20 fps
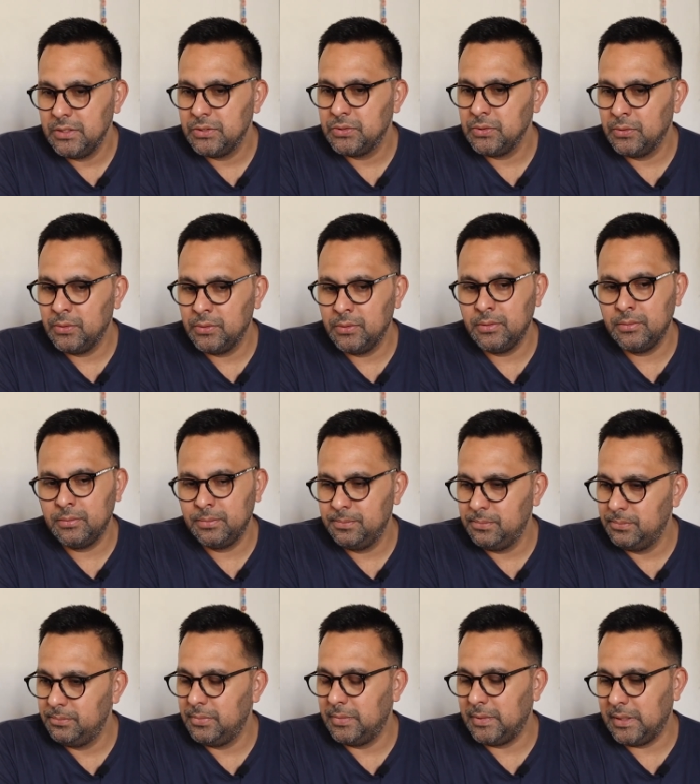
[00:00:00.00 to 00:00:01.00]
so
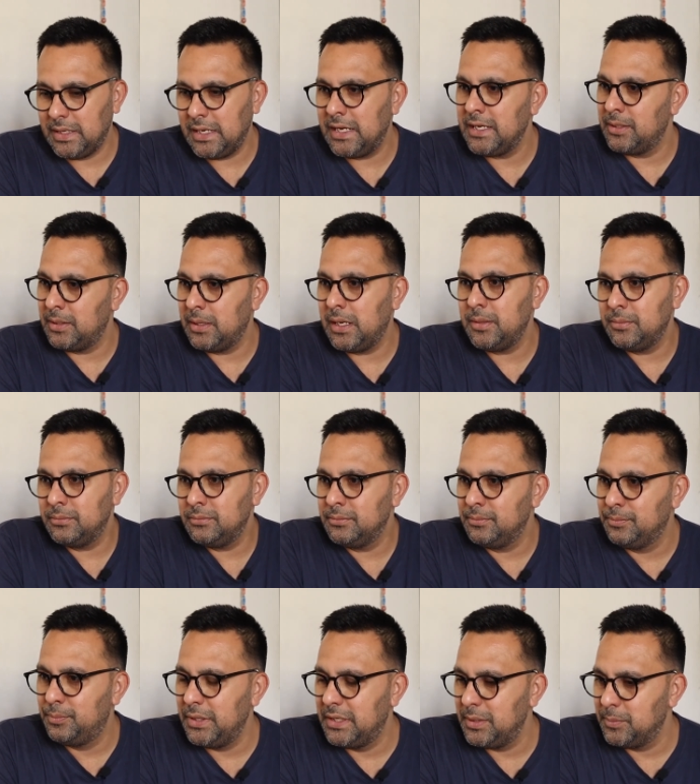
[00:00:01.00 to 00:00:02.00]

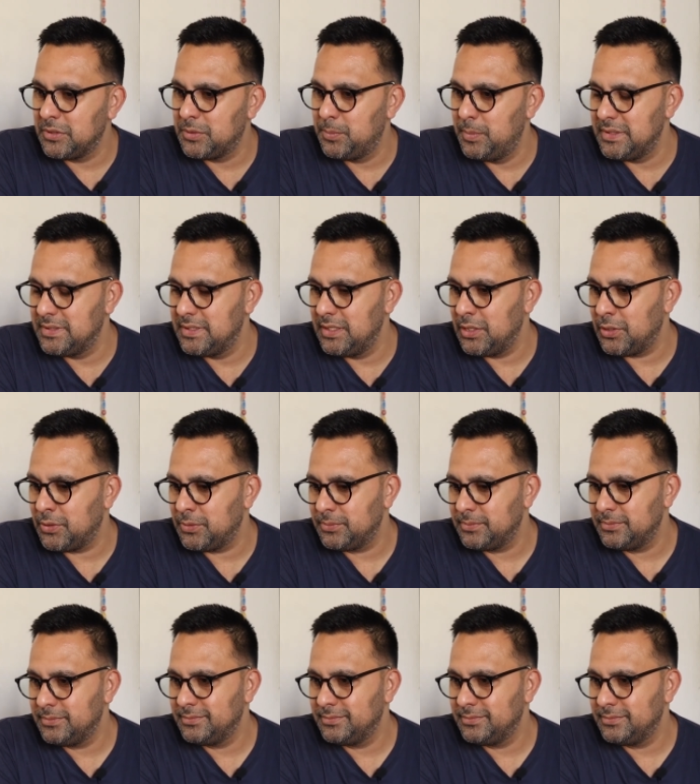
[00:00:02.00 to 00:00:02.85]
I'm pretty much busy now.